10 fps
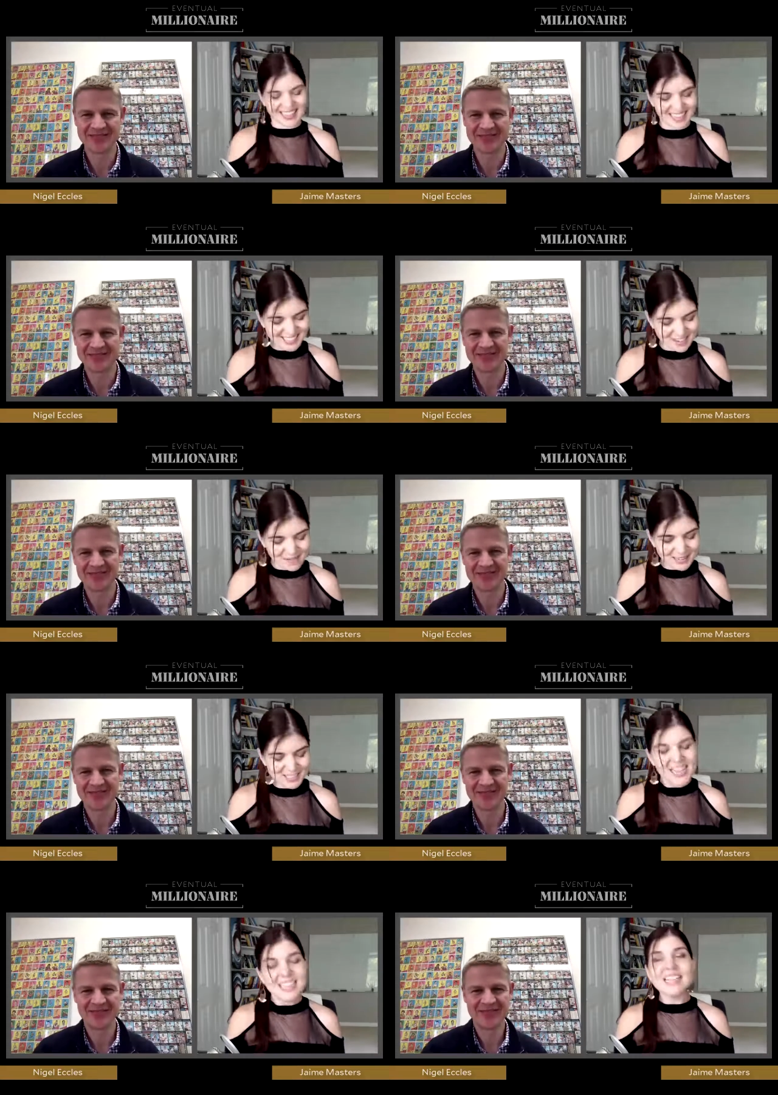Speaker 1: that so much.
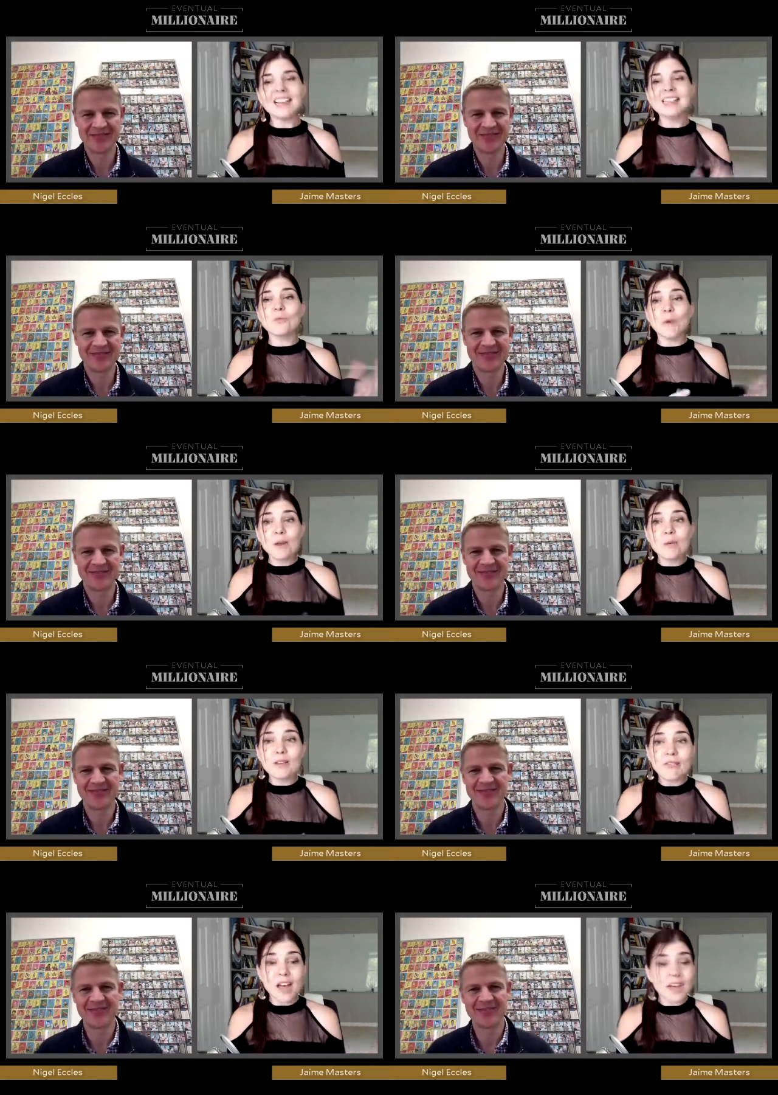Tell us where we
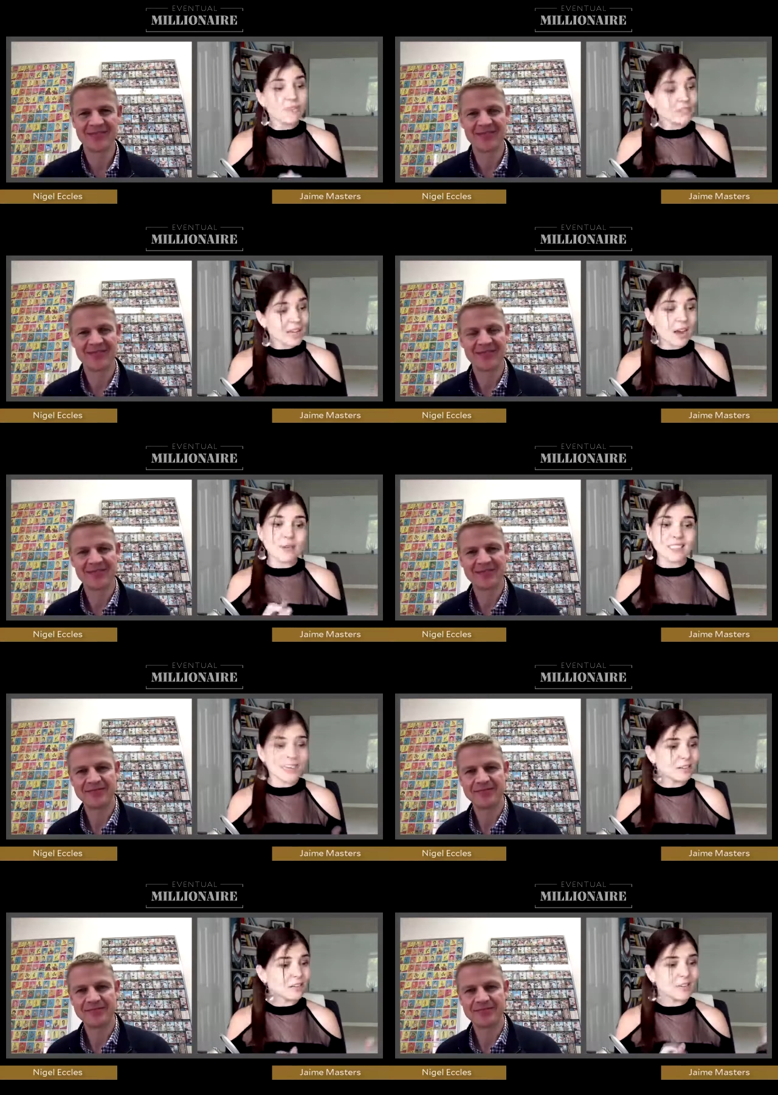find Flick, how we
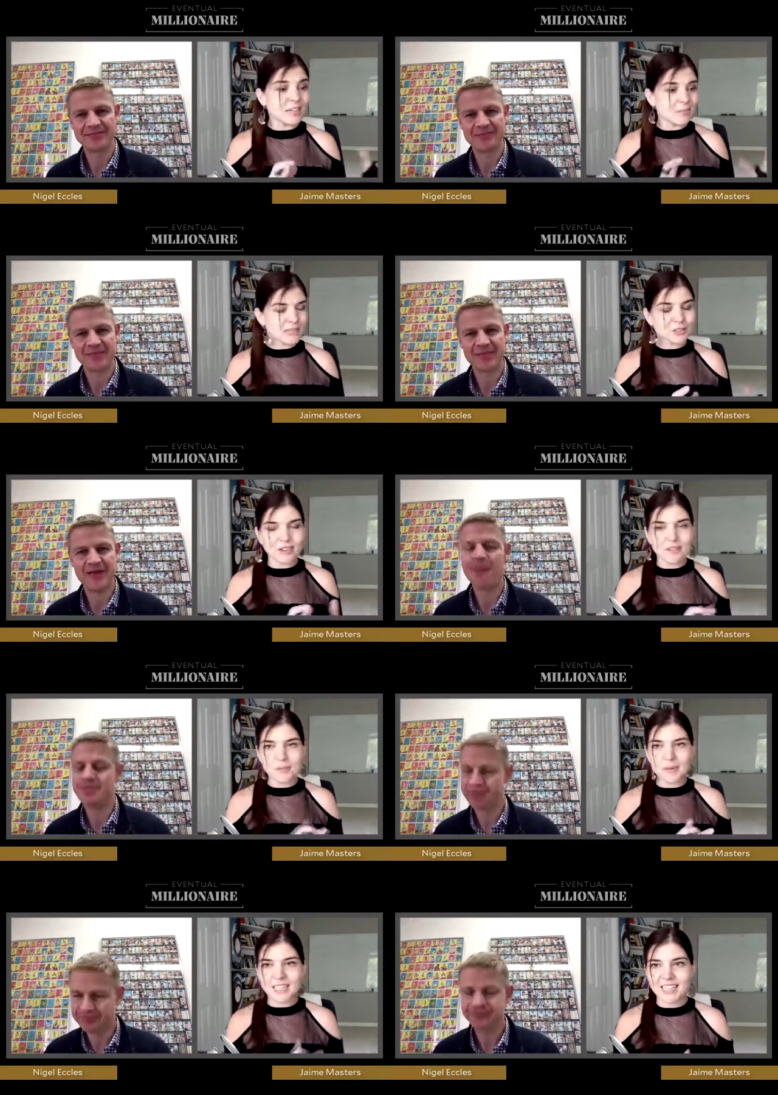download it, make sure
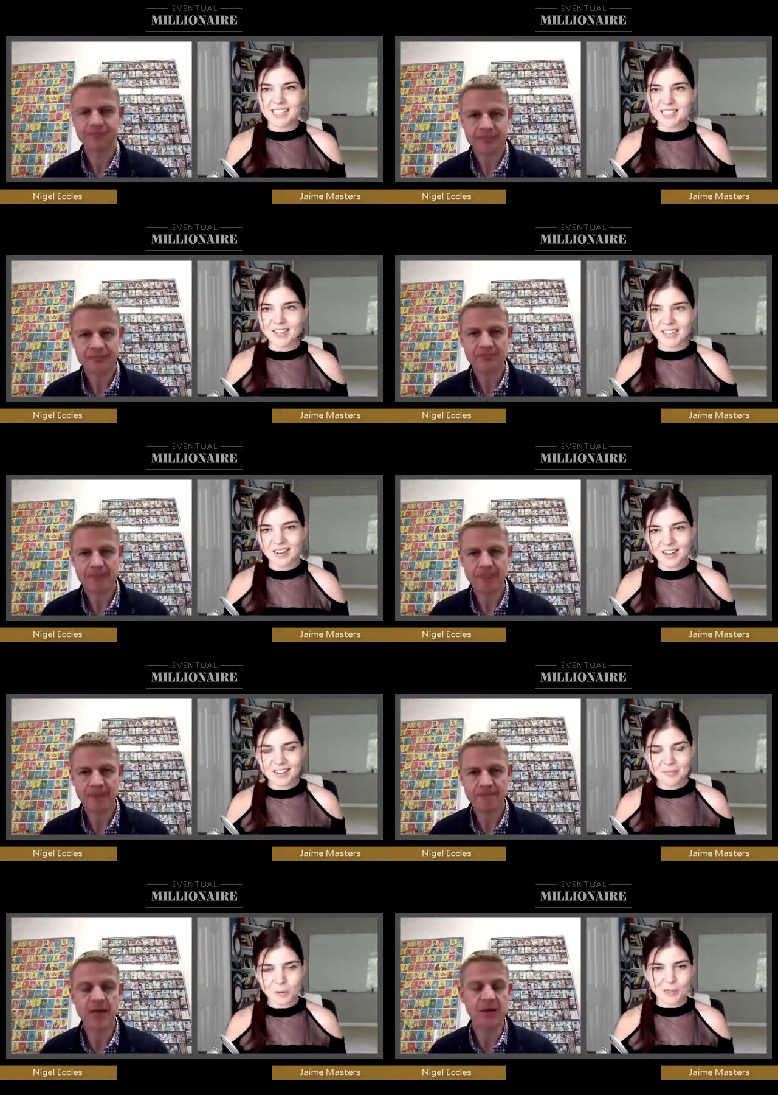everybody yeah. gets on on
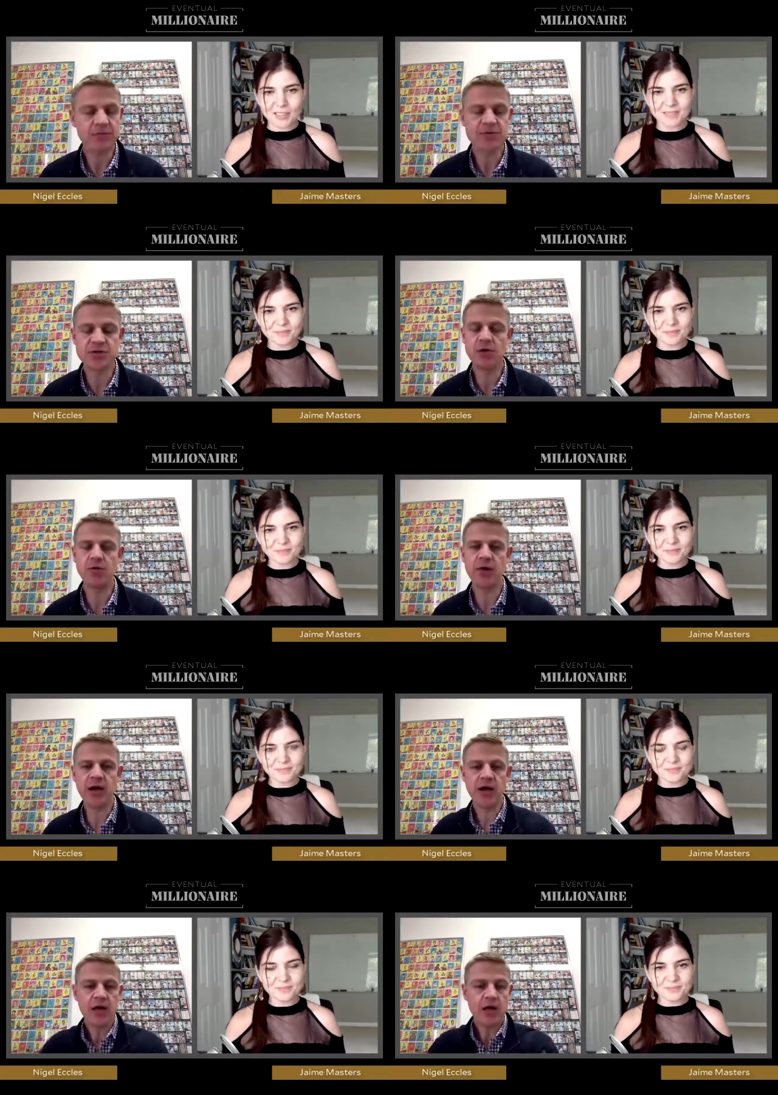board. Yeah.
Speaker 2: So
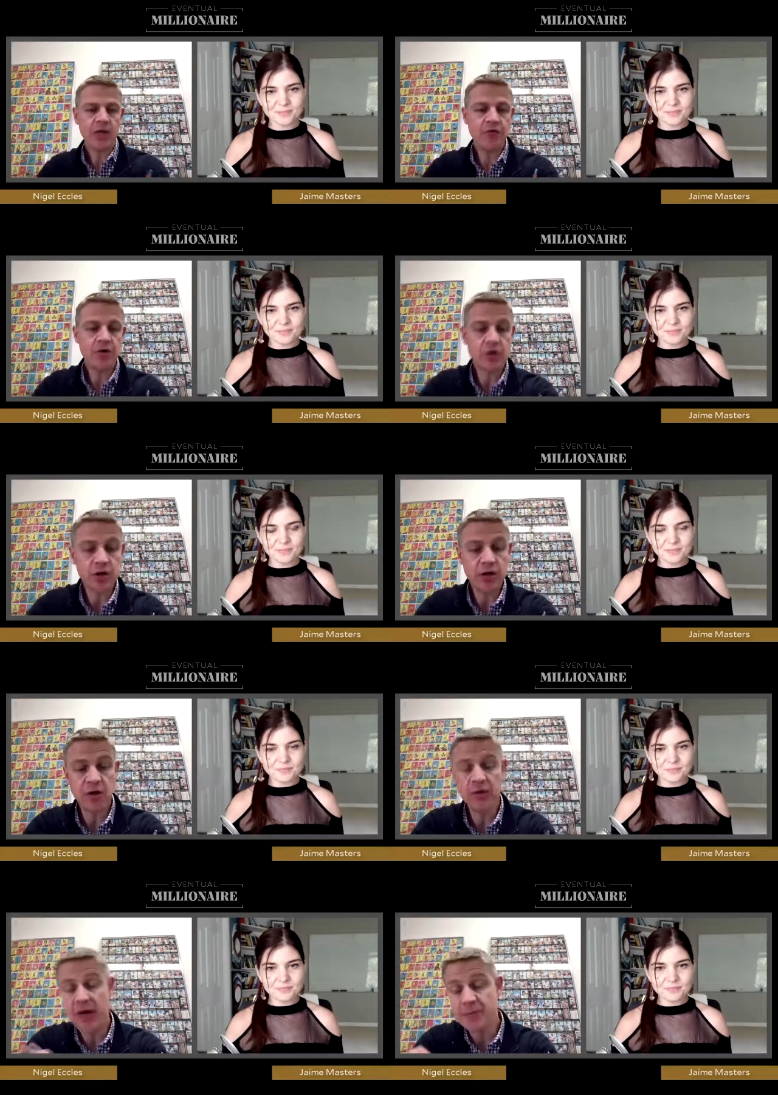uh, if you uh,
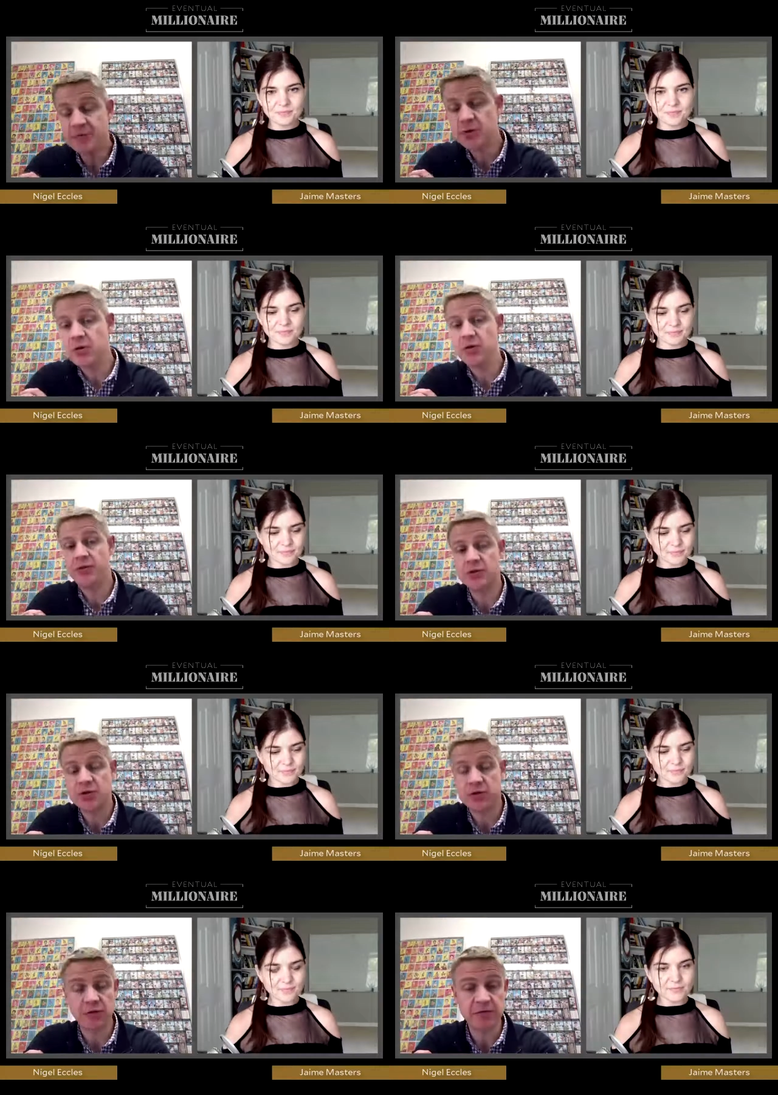on the App Store, if you
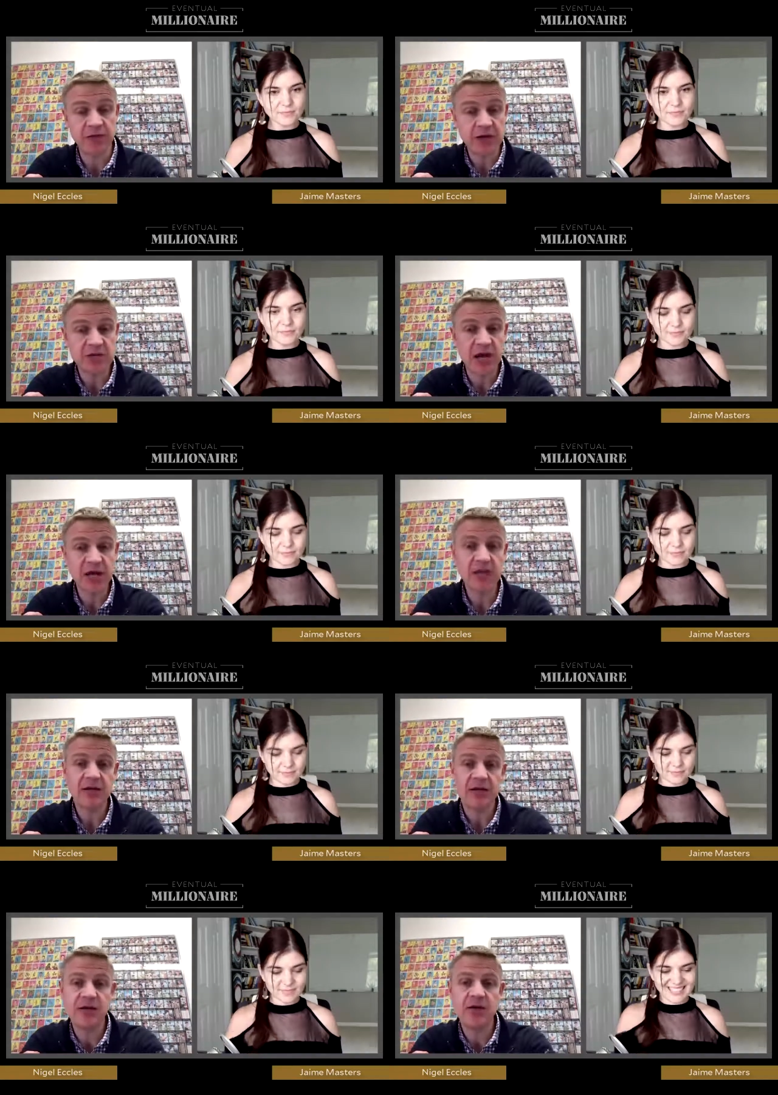search for Flick
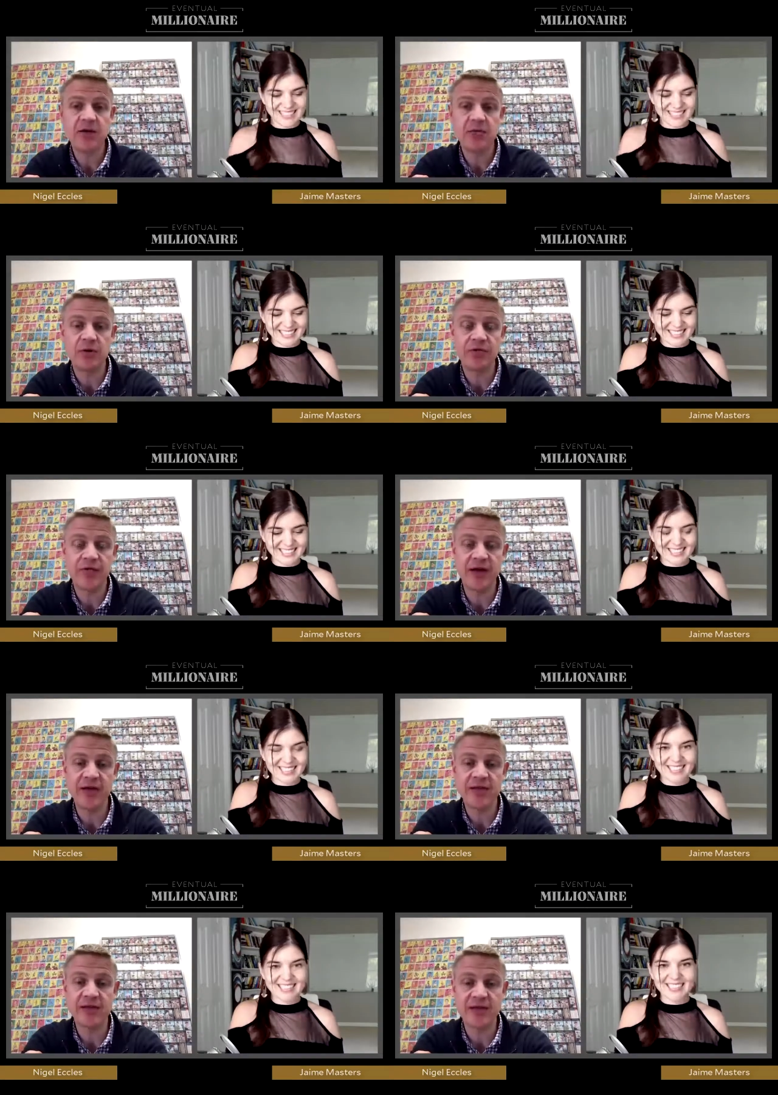Chat, uh, you will
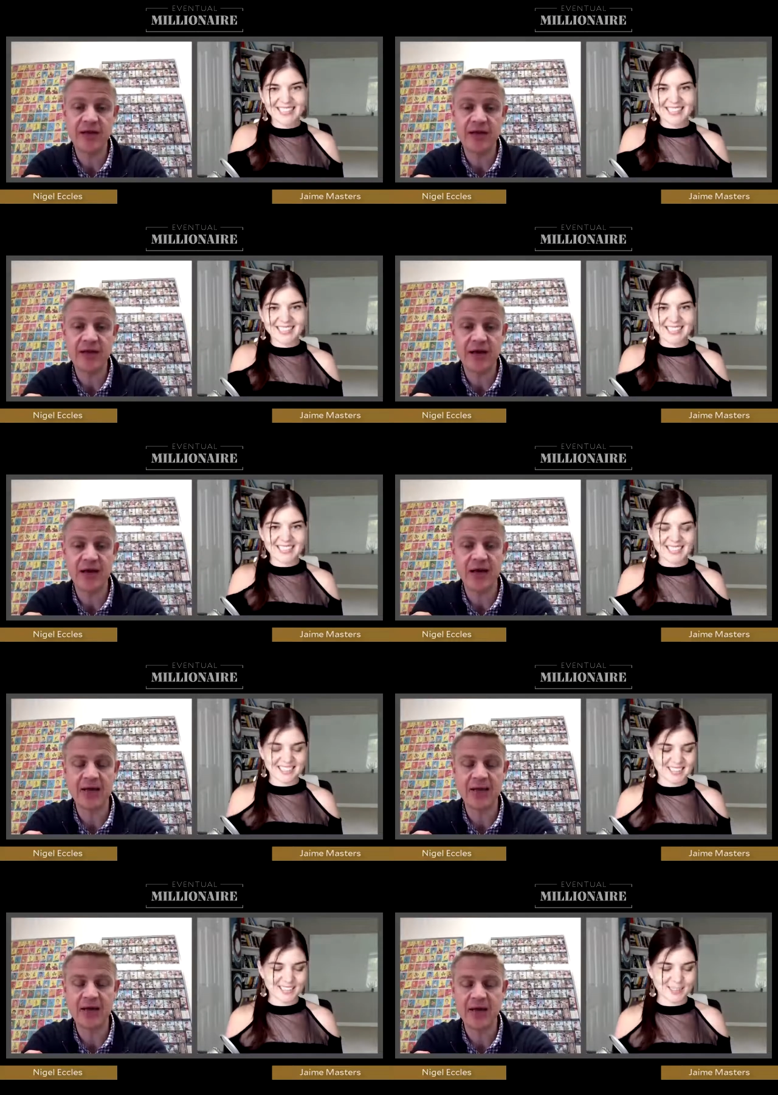find the
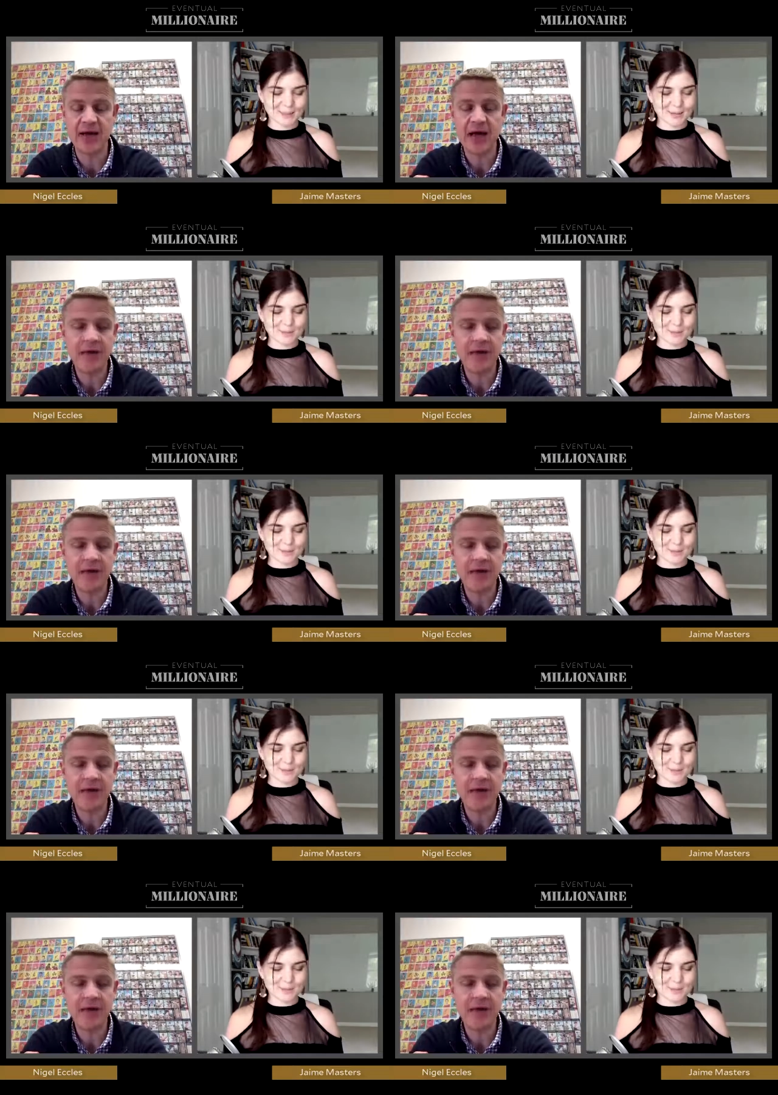uh, the